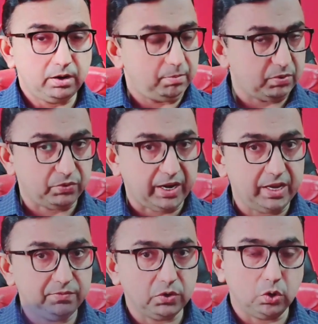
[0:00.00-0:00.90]
Number
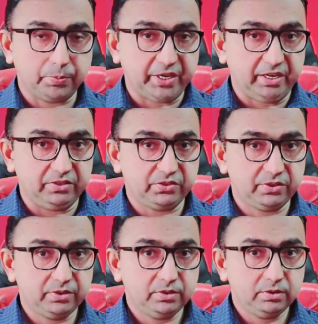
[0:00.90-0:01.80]
5.
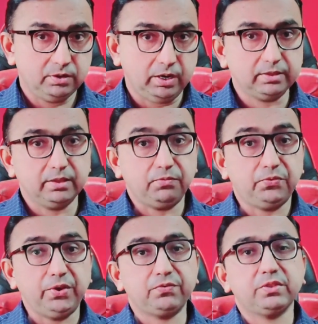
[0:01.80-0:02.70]
Opioids. On the
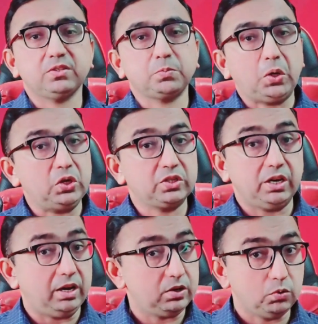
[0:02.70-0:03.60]
5th spot
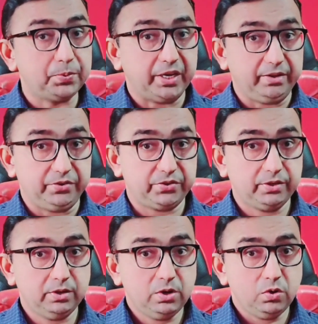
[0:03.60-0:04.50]
are opioids,
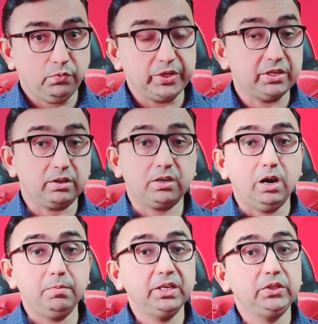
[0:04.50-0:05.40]
which are
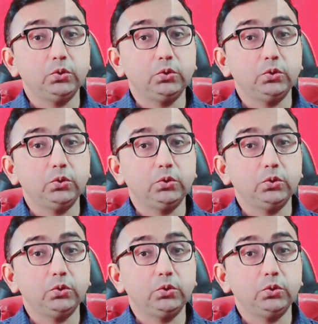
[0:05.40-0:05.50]
commonly